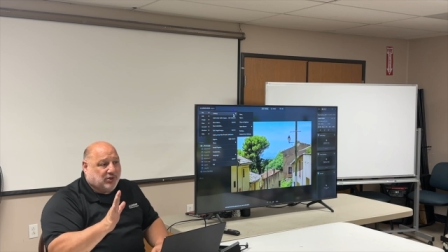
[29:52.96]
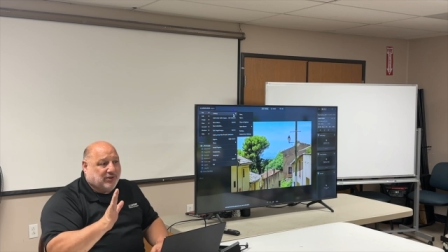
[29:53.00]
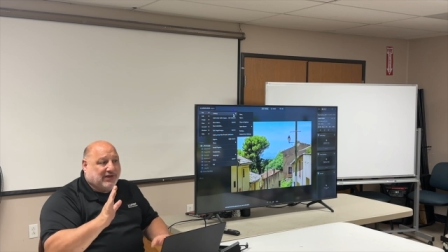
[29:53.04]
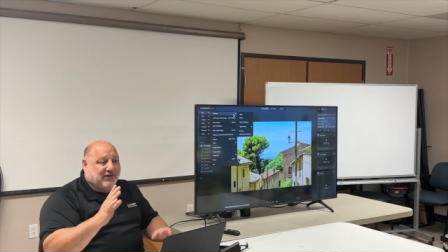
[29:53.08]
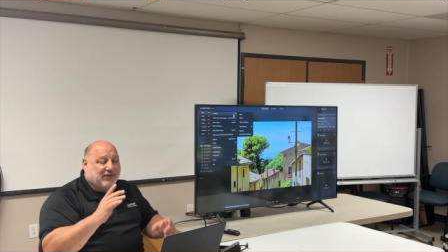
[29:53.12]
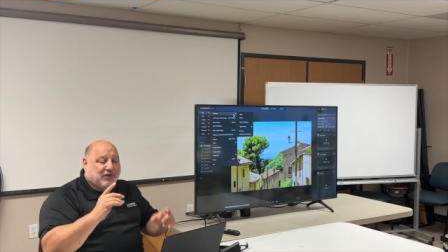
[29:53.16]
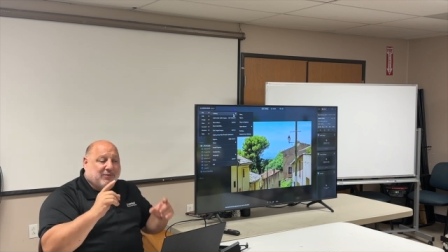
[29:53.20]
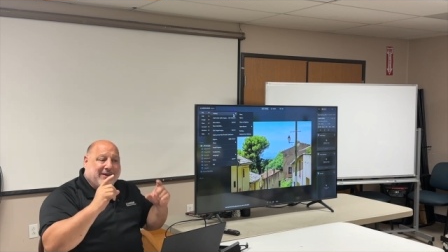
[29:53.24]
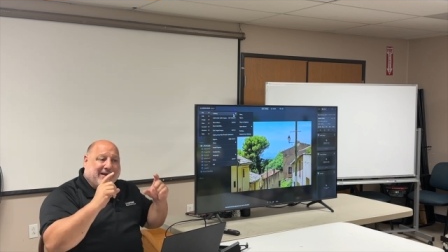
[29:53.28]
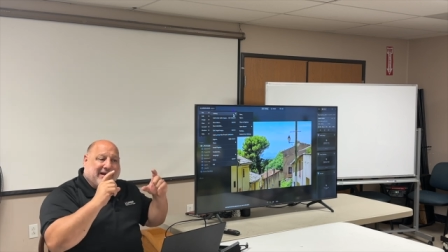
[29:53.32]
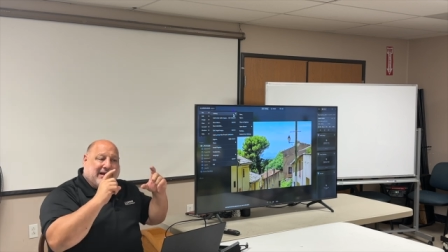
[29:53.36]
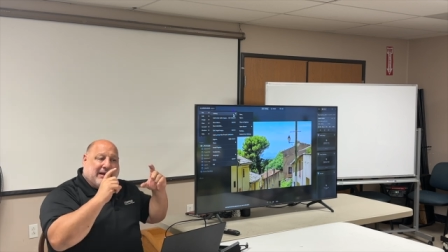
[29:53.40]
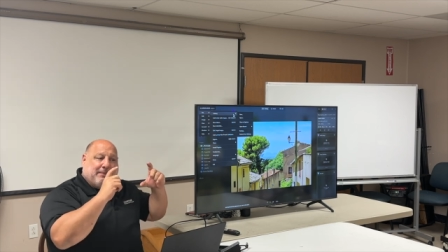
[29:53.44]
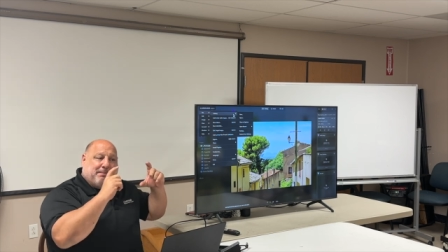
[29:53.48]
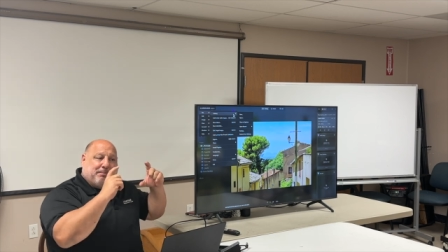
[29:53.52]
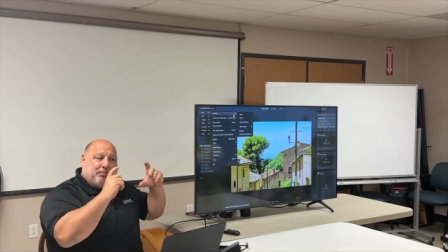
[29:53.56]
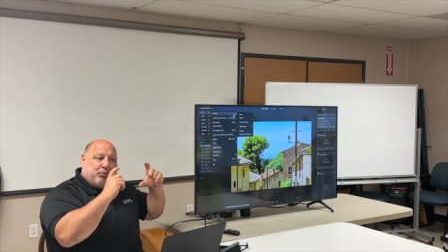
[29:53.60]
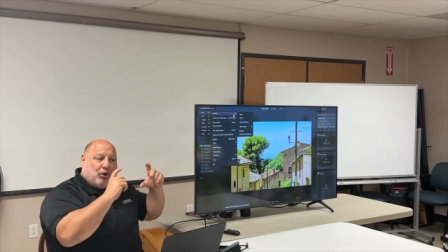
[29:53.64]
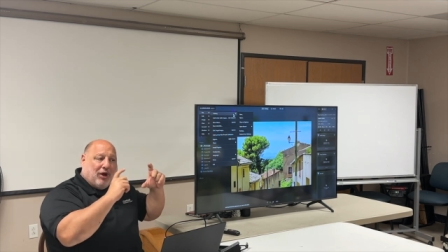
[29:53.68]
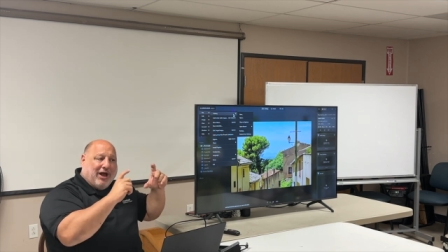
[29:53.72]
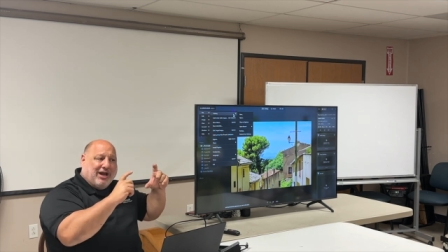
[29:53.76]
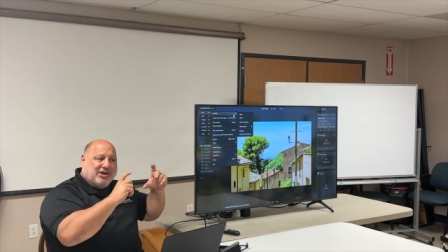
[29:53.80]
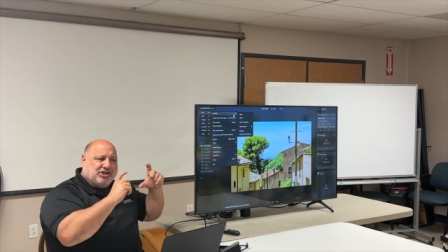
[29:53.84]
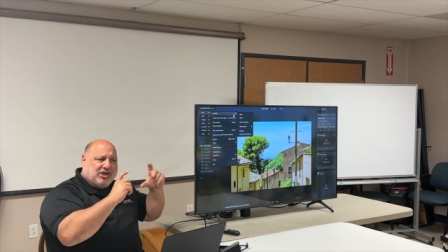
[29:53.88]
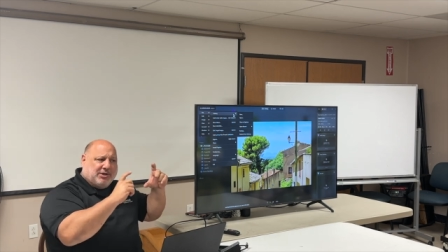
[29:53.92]
You either make a
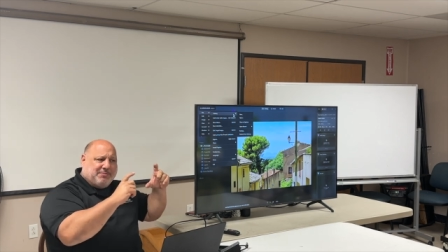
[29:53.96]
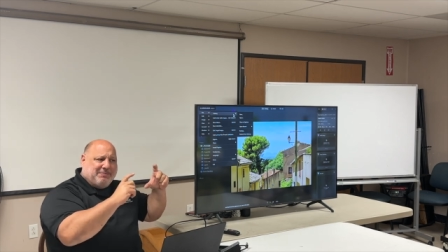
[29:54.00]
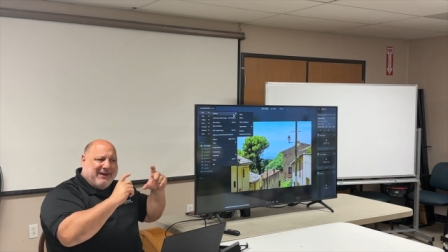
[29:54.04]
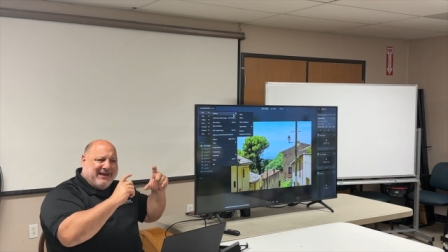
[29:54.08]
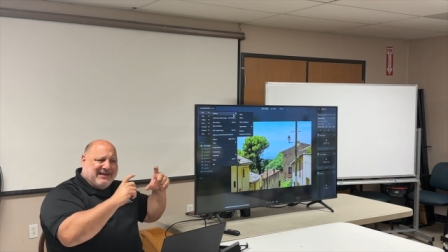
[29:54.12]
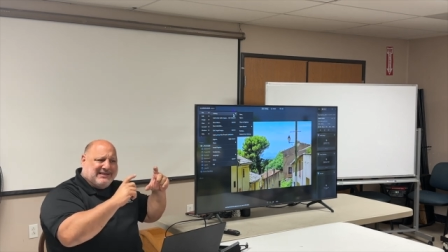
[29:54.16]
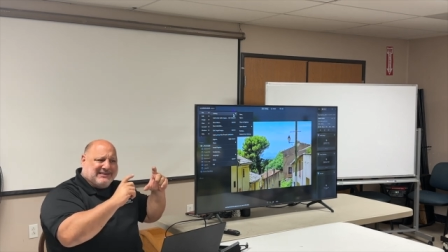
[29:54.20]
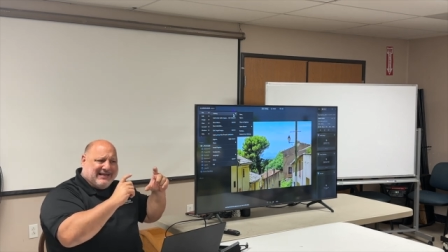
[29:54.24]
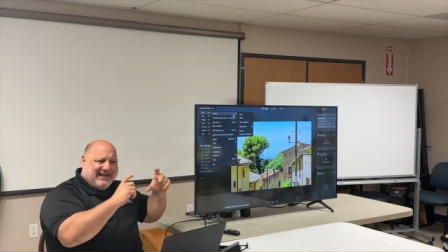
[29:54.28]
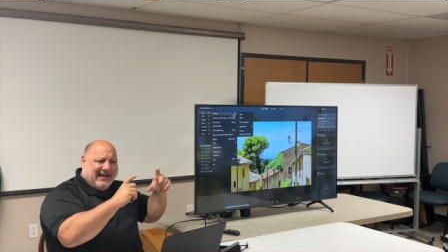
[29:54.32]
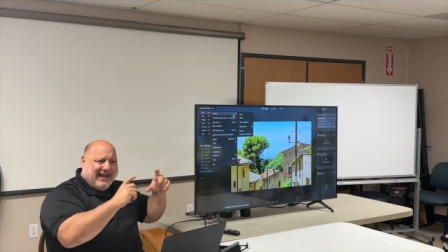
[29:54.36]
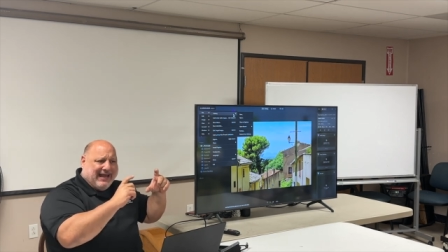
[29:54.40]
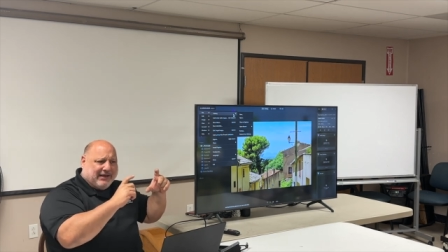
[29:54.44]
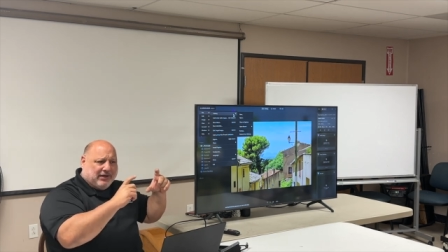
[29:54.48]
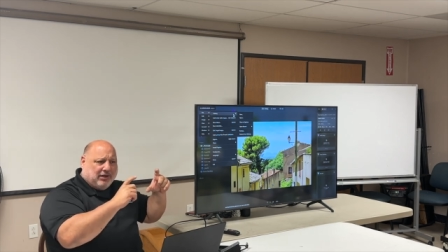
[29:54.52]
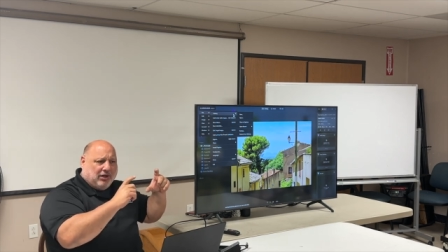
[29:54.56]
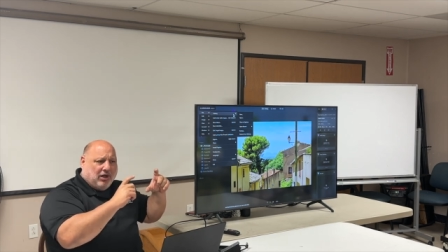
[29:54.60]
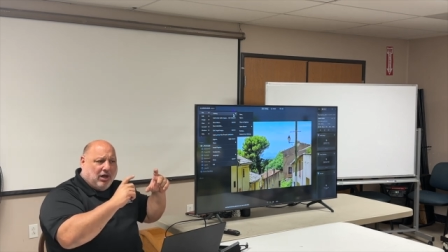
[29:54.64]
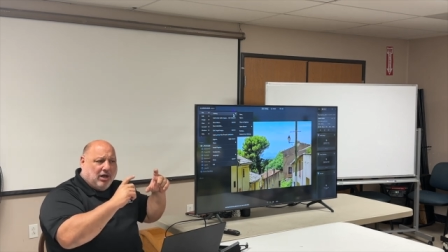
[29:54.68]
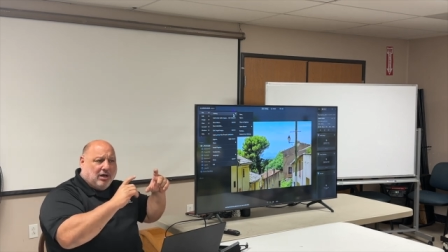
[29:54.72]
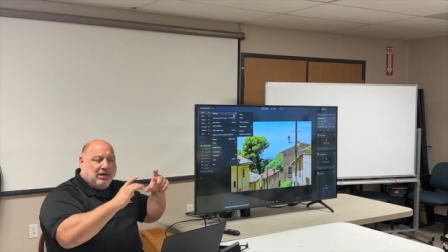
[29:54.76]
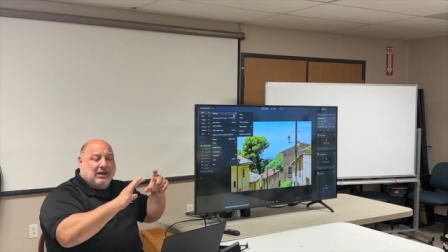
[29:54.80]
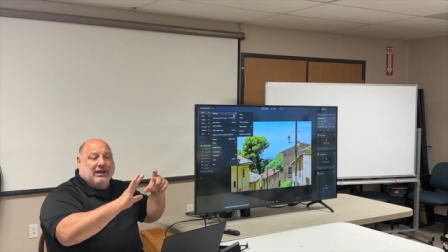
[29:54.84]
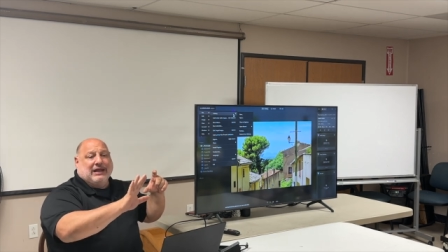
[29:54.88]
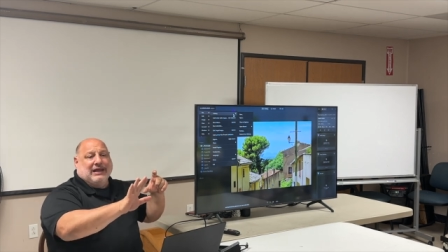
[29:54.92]
project-based
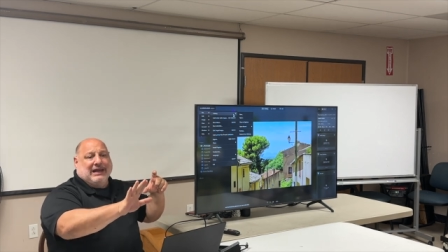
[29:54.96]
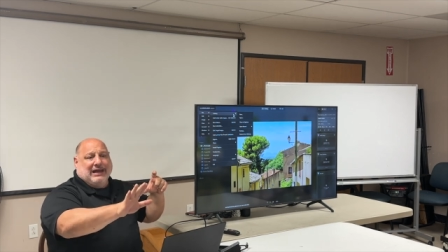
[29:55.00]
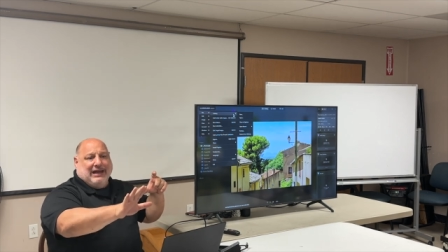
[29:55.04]
catalog,